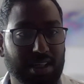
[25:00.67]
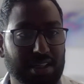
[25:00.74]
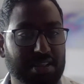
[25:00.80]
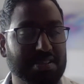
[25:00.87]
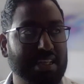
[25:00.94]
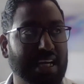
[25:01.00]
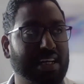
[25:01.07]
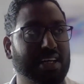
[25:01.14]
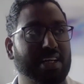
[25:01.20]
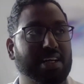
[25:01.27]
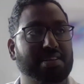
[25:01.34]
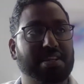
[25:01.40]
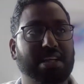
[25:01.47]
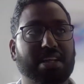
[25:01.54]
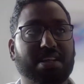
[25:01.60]
The second, I
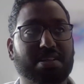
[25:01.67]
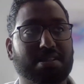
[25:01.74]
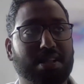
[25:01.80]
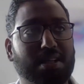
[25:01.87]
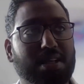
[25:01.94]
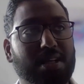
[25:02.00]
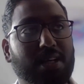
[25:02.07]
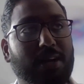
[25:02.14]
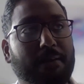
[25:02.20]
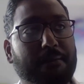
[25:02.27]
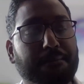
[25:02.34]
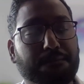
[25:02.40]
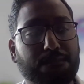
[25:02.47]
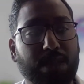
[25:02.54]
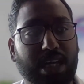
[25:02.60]
think, is
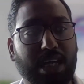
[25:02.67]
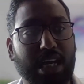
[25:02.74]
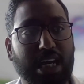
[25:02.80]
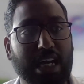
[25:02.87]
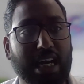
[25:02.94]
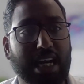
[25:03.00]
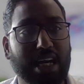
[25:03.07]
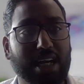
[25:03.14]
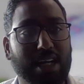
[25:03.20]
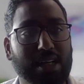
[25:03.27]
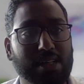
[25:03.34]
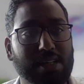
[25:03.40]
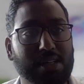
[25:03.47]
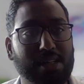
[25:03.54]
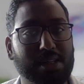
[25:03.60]

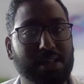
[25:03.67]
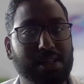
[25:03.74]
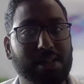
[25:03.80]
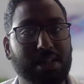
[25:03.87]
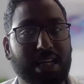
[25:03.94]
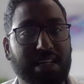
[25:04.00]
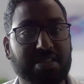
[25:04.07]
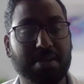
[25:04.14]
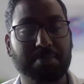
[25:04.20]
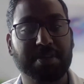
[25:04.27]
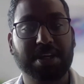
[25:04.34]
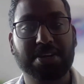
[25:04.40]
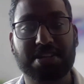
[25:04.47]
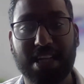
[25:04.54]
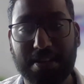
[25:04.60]
it's something
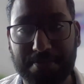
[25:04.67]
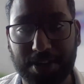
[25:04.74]
you take for